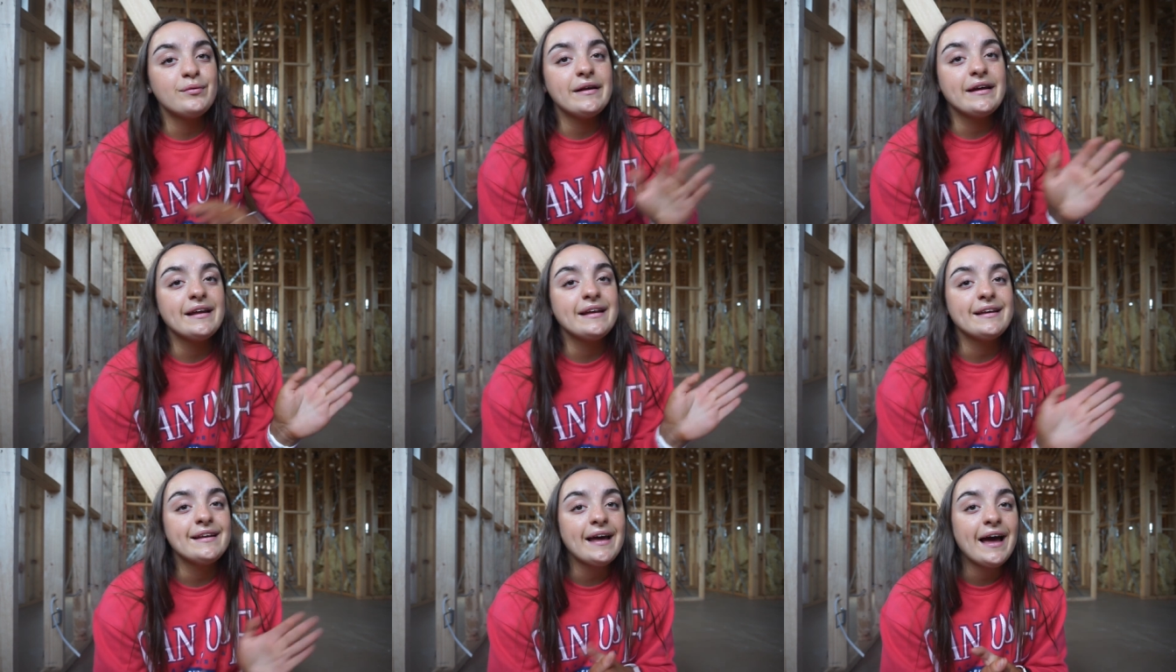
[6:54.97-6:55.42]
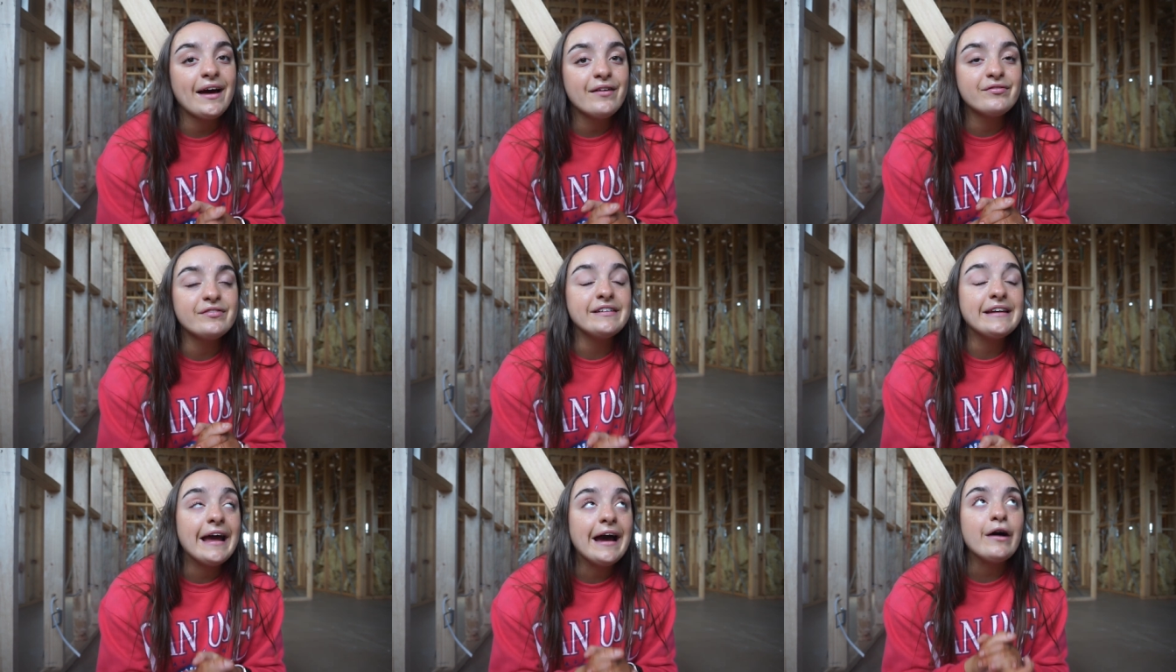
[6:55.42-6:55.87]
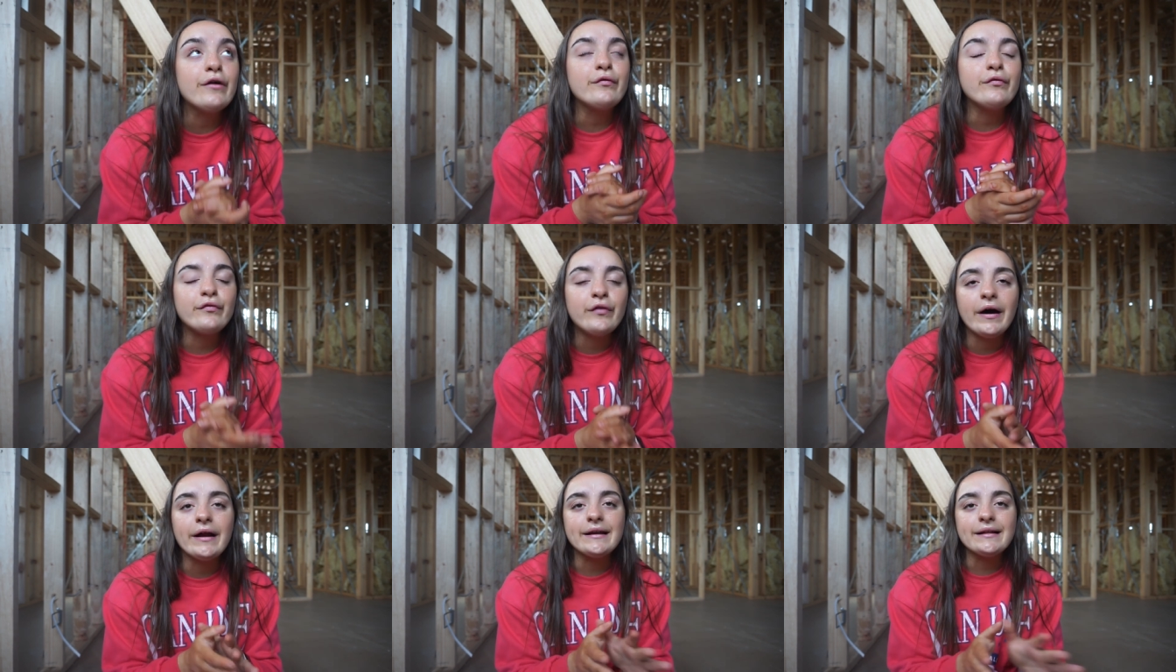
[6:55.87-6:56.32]
We have now
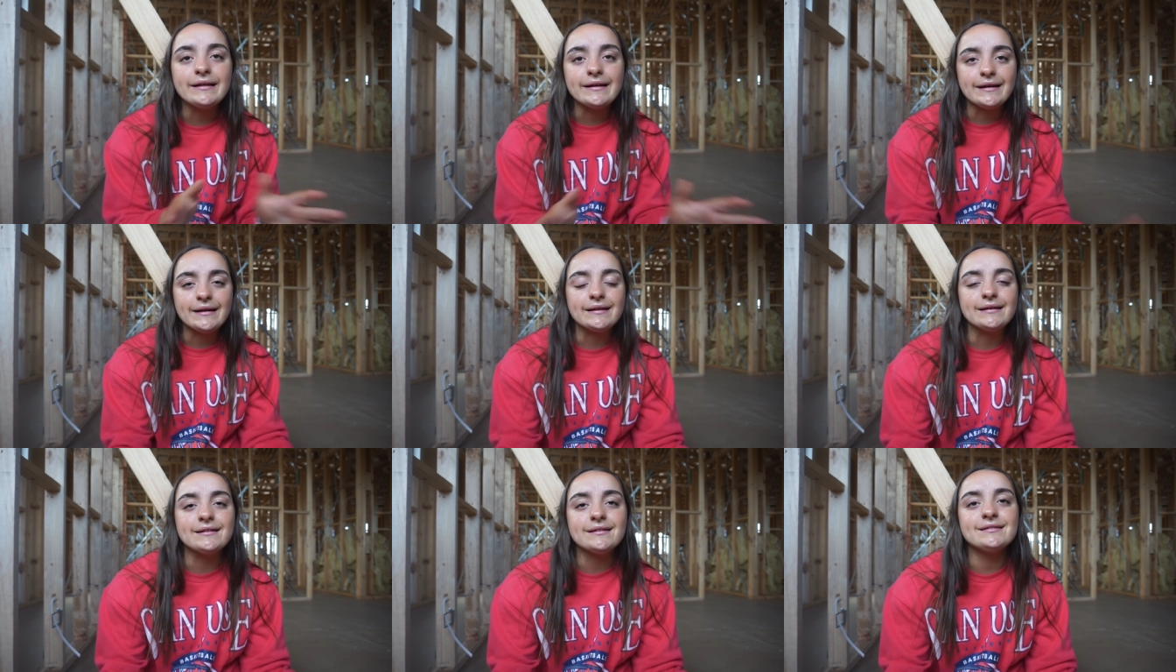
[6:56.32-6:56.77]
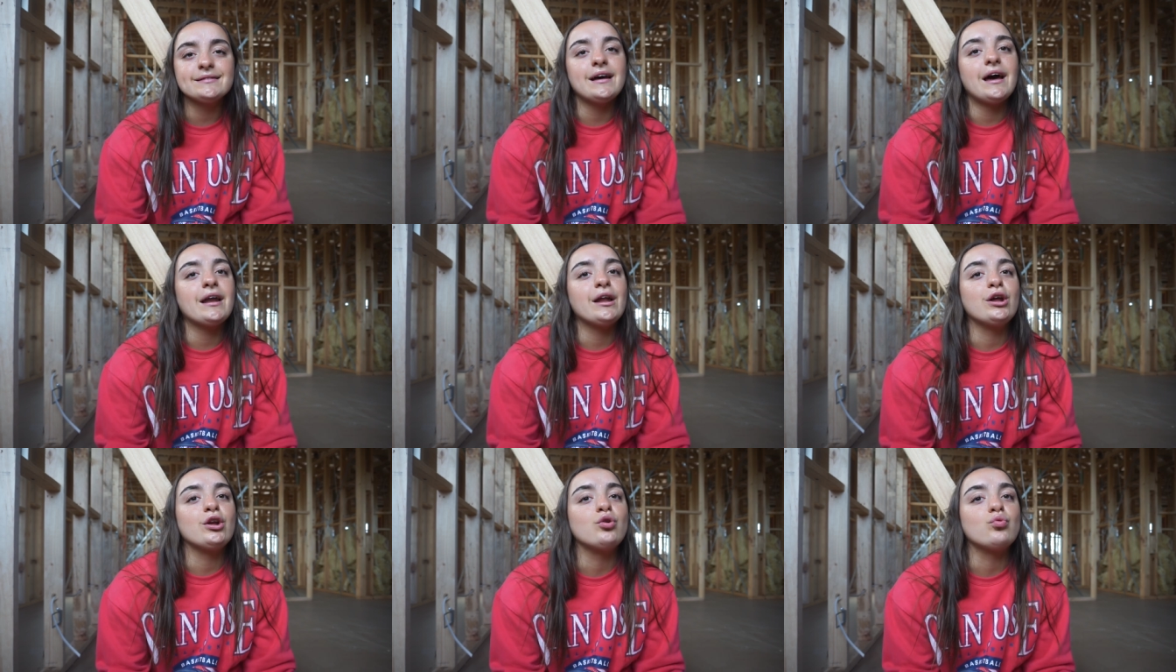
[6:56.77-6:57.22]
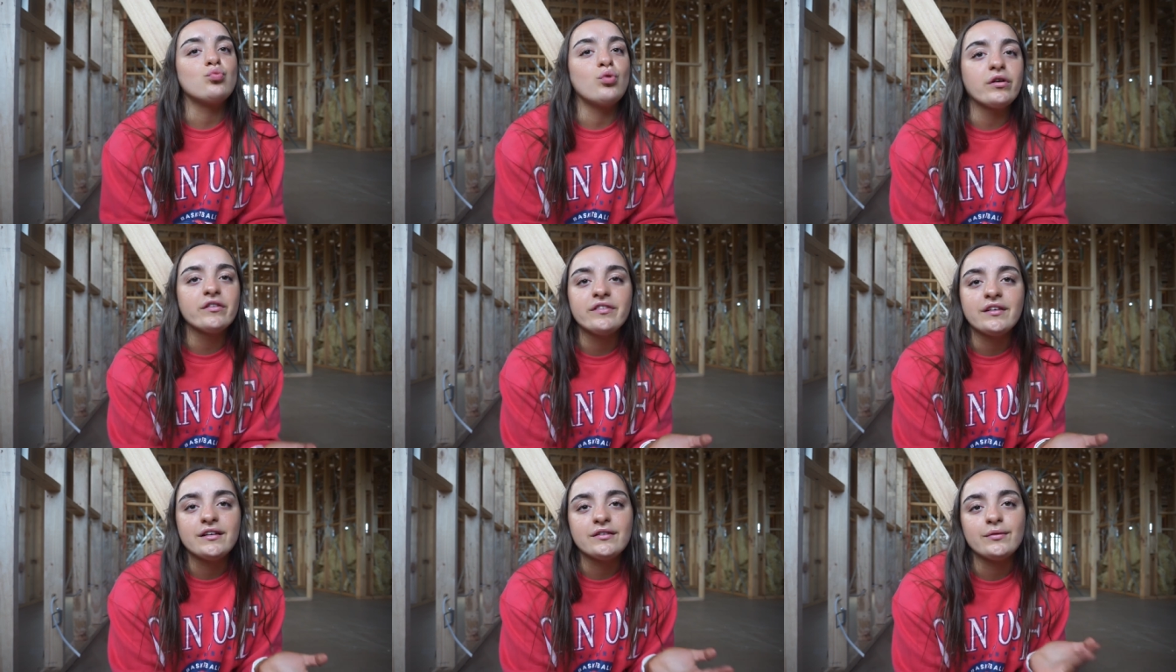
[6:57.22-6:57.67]
finally decided
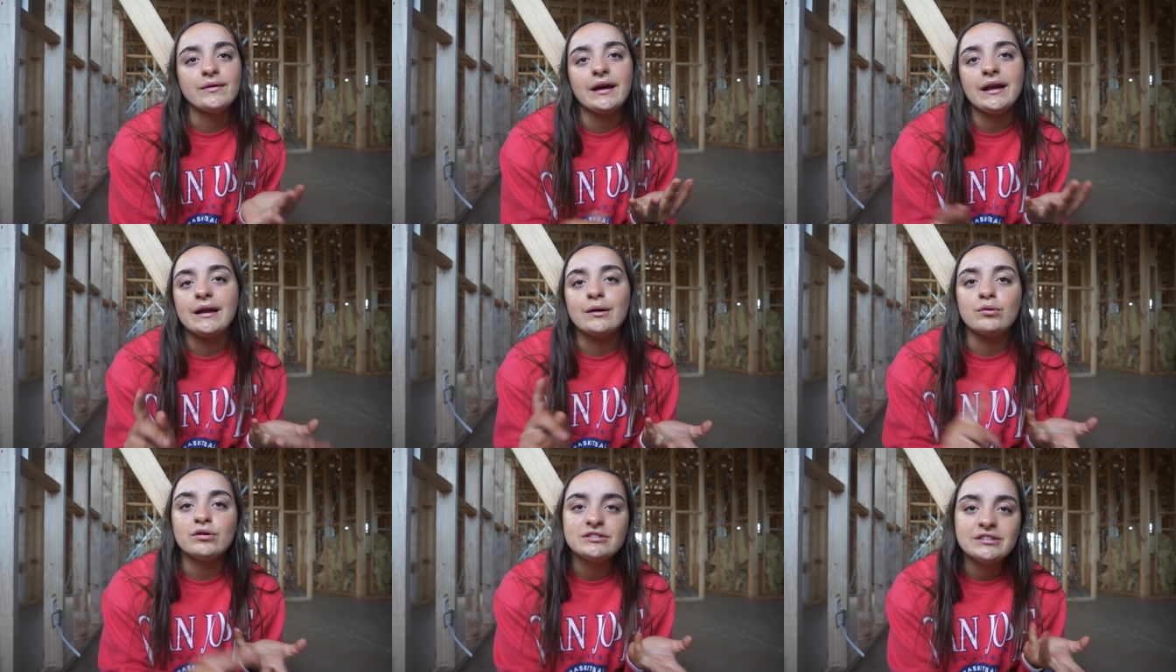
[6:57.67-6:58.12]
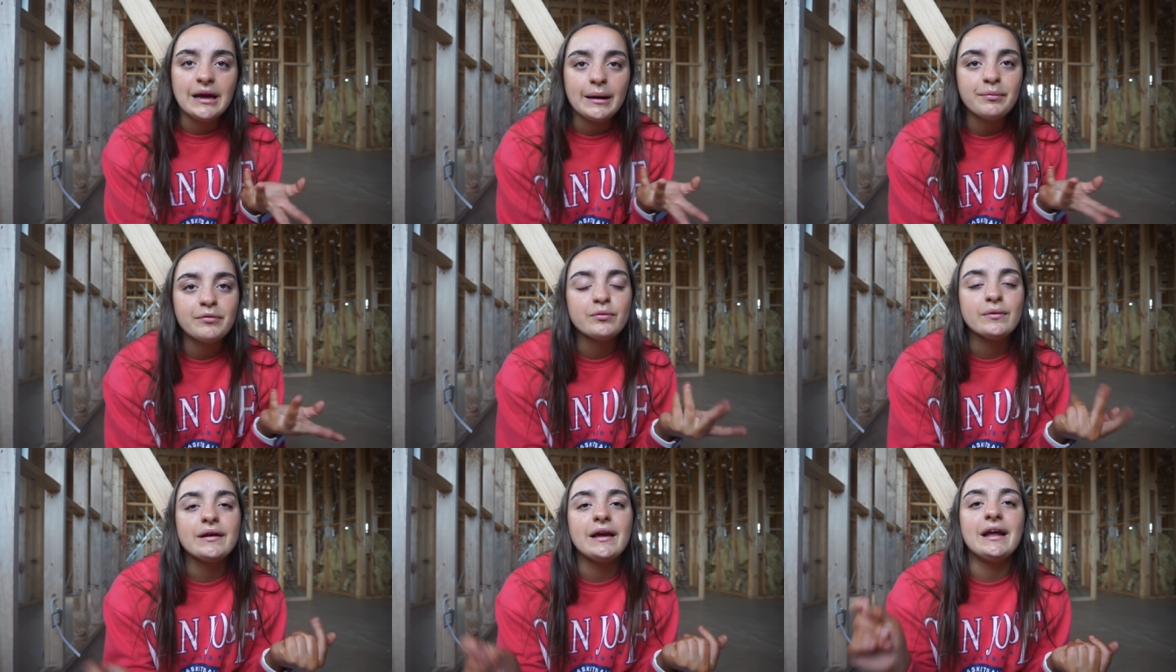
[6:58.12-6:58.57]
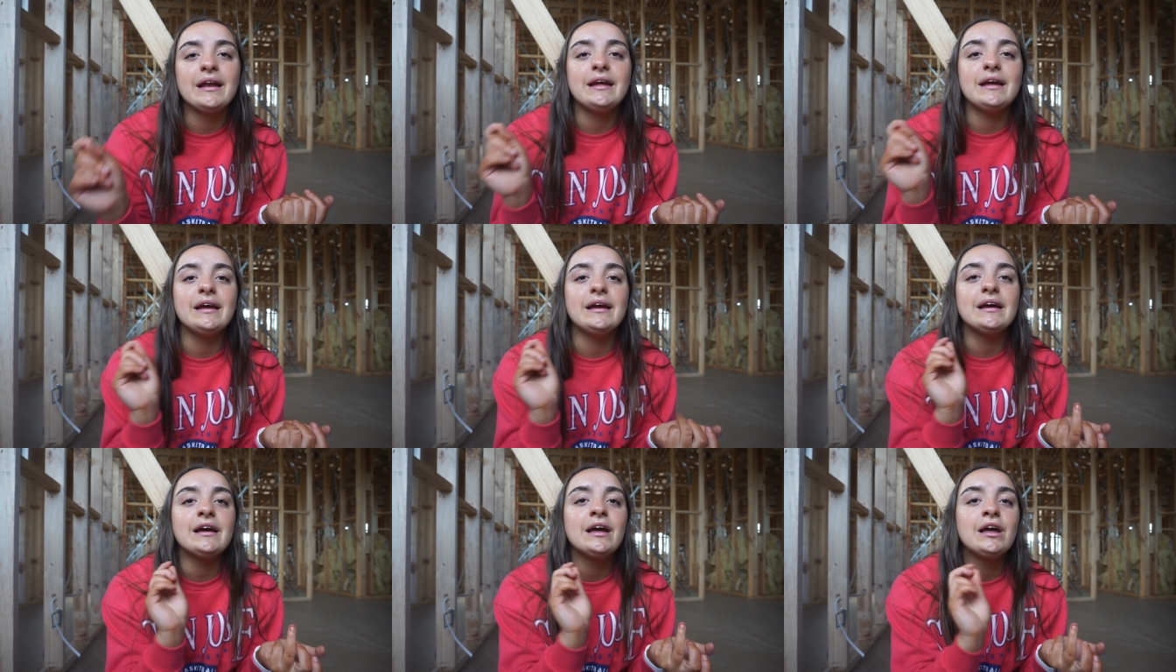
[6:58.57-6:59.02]
what sinks we're getting, what taps we're
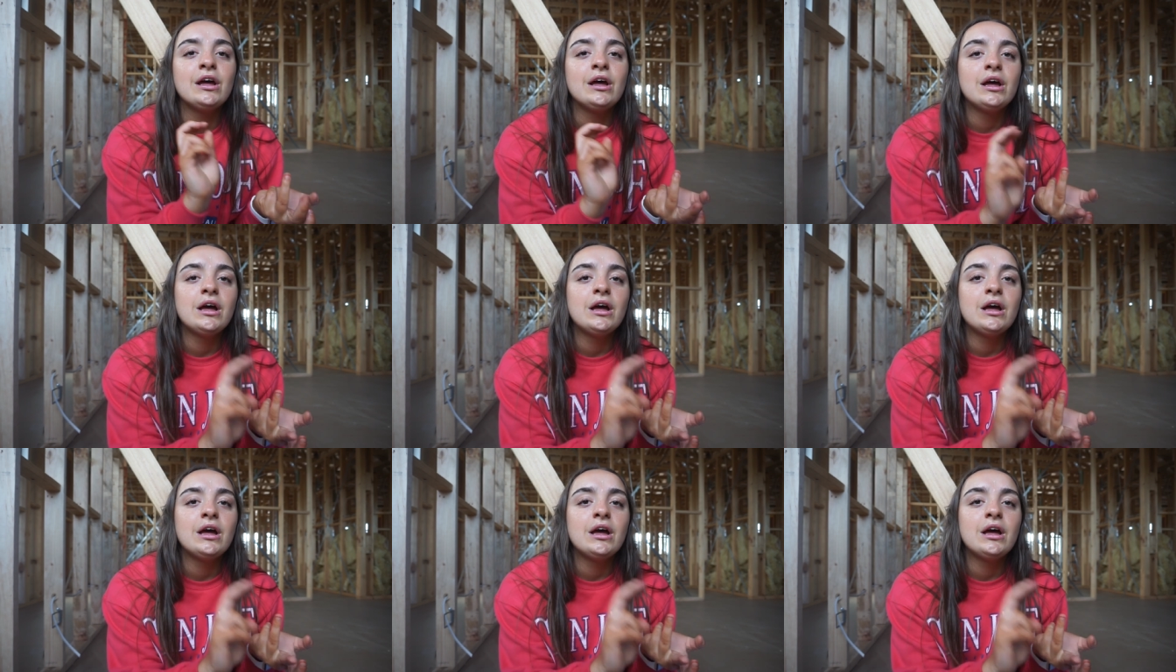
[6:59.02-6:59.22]
getting,